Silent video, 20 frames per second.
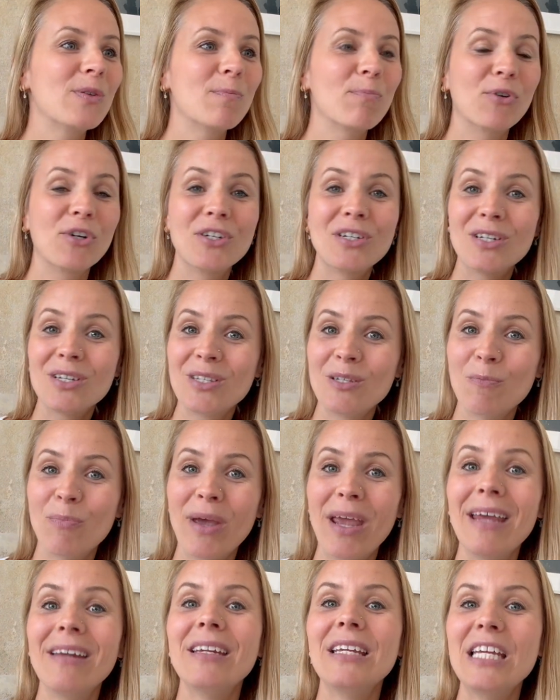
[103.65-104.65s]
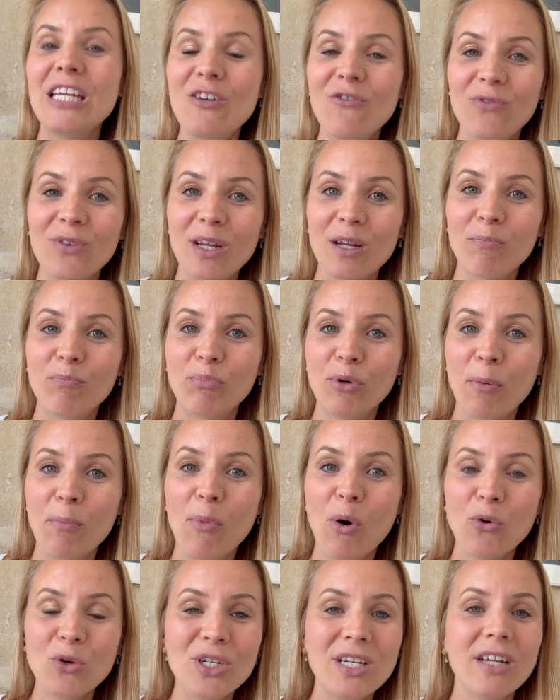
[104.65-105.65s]
participate even in
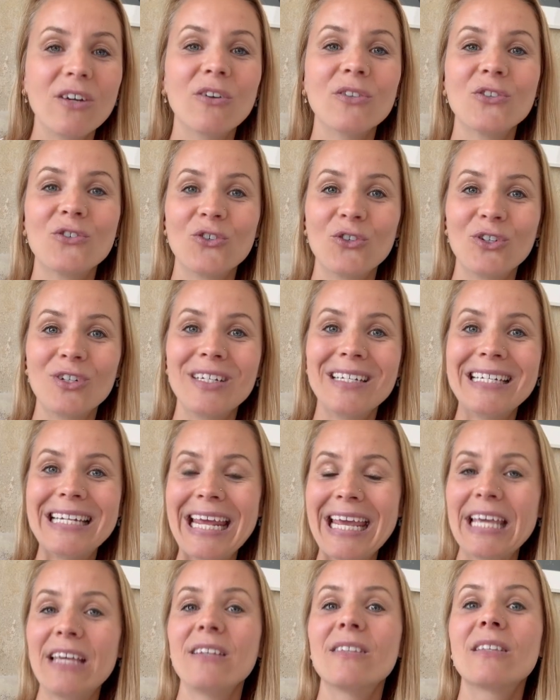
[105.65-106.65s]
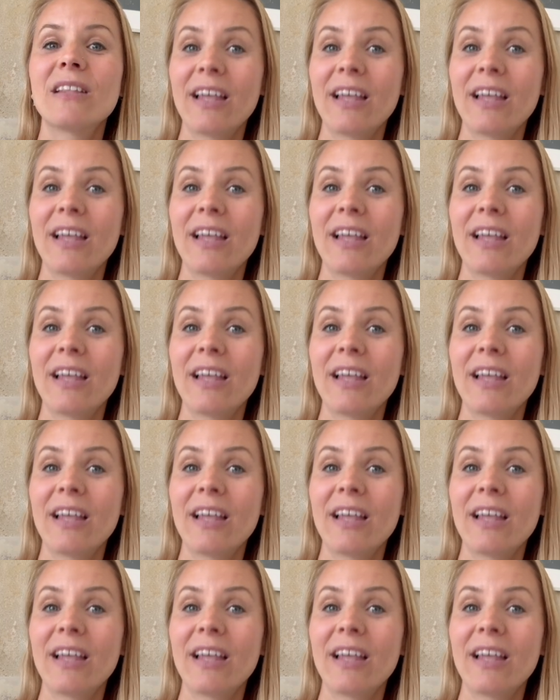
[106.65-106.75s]
promoting on certain days,